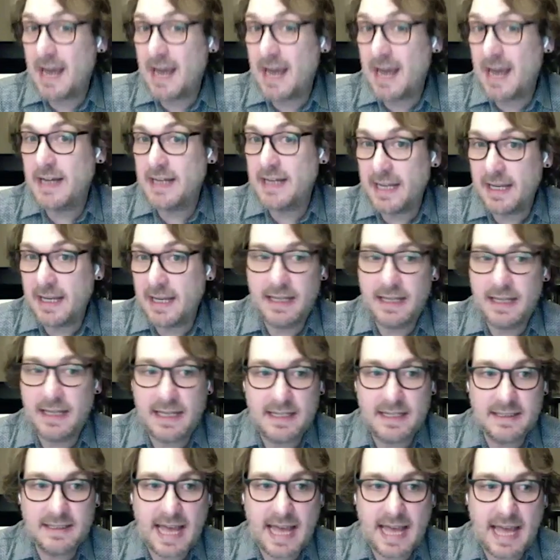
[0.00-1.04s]
idea,
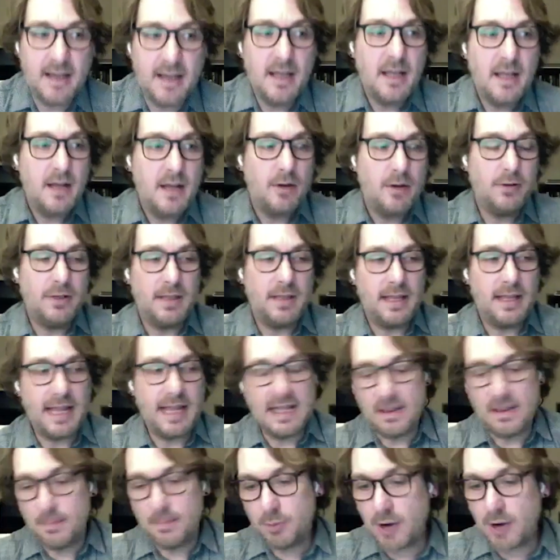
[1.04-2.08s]
is that in
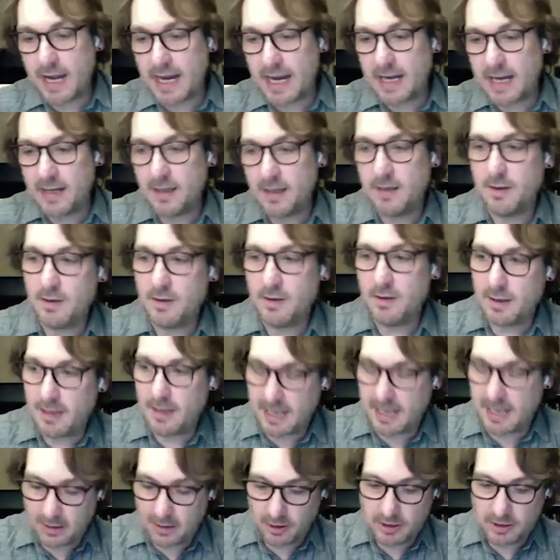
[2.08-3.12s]
the brain
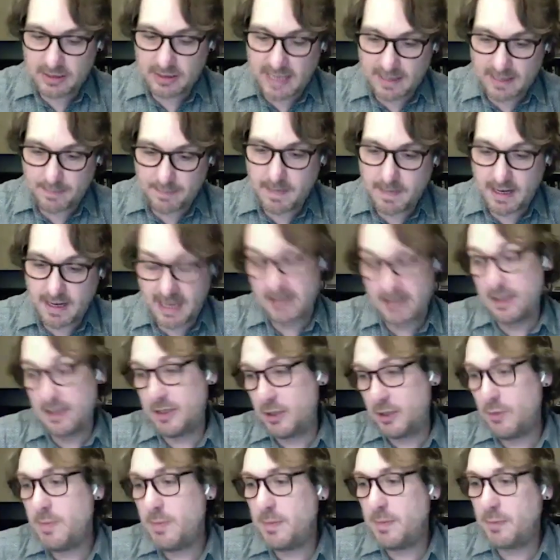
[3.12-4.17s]
it looks like in the
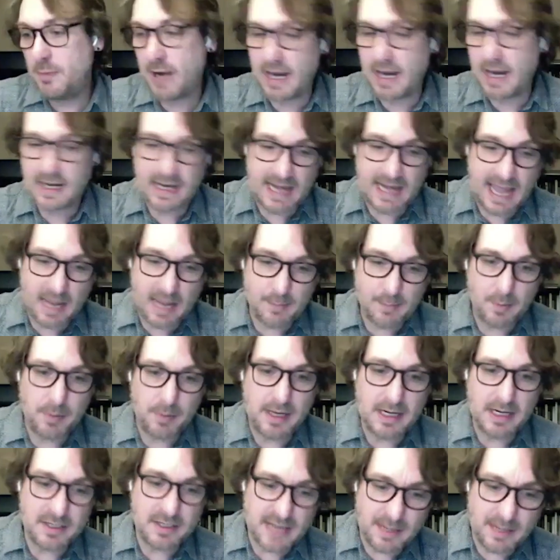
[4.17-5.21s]
human brain and the animal
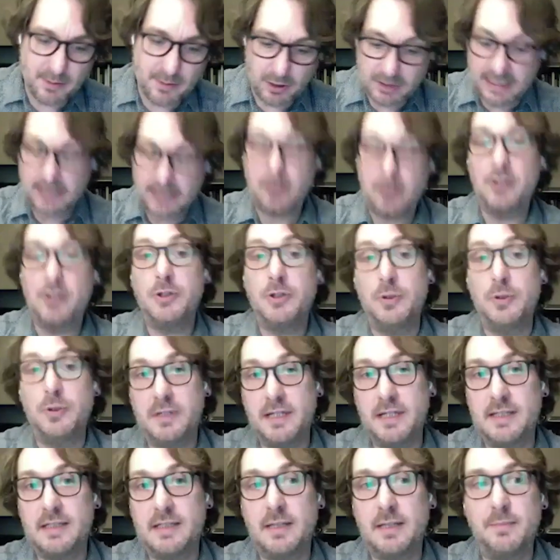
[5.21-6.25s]
brain in general, it looks like there are two
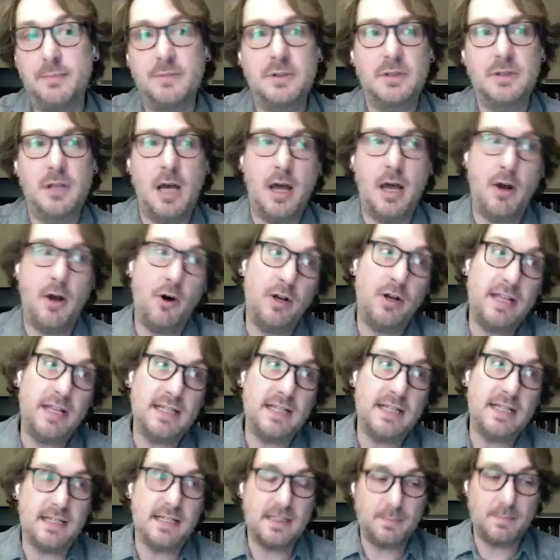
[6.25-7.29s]
systems, or at
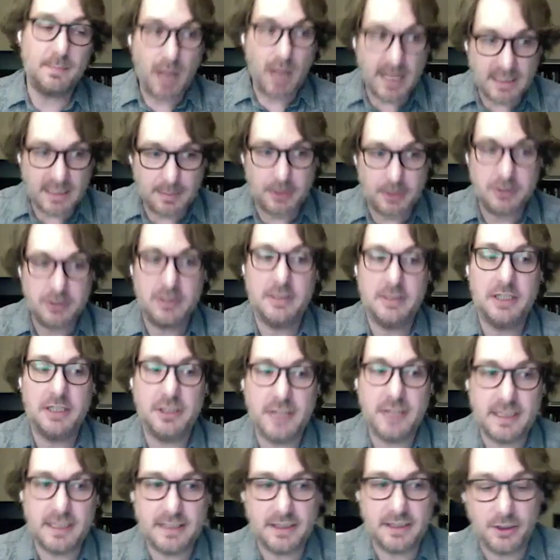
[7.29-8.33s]
least it's plausible to
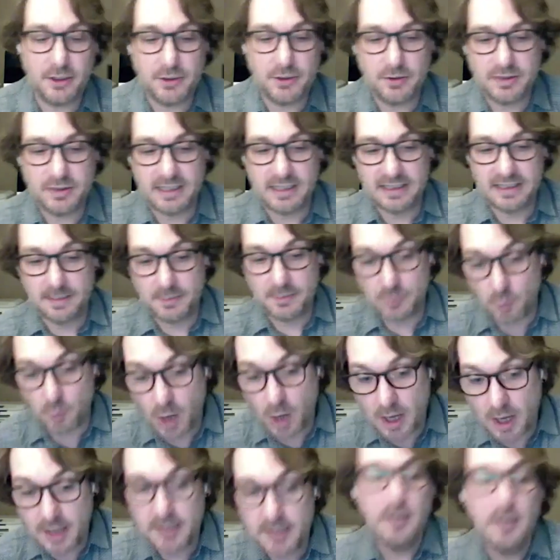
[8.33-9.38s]
suggest that there are two systems.
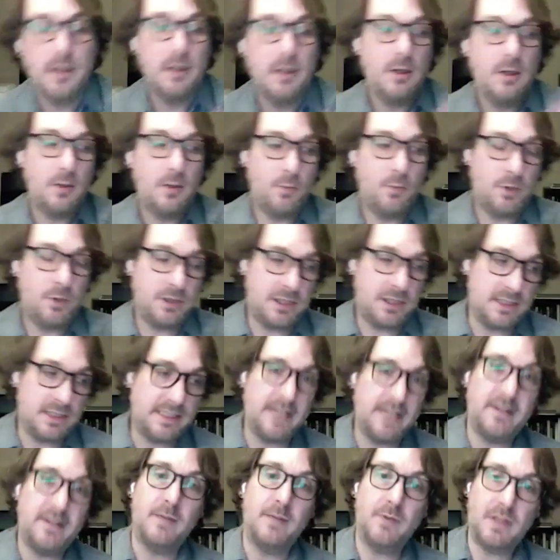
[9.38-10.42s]
One, which is
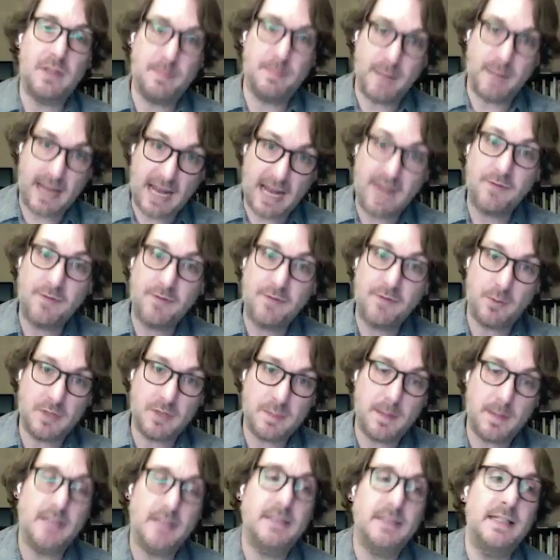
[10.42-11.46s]
dealing with behavioral
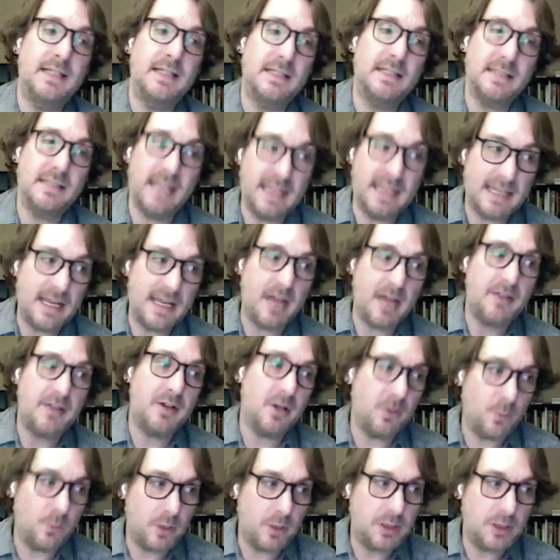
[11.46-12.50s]
responses, and the
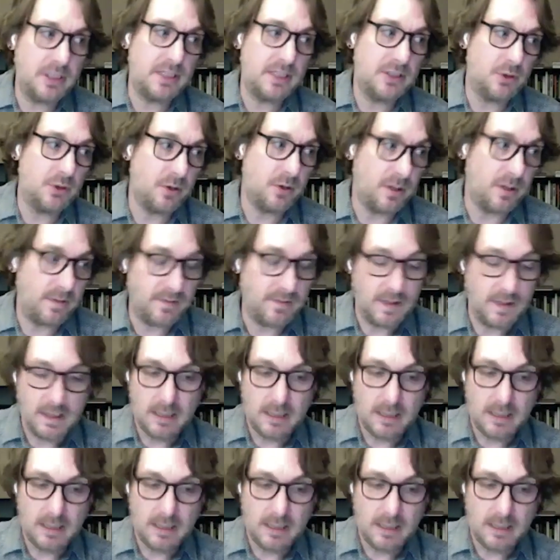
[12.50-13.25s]
other, which is sort of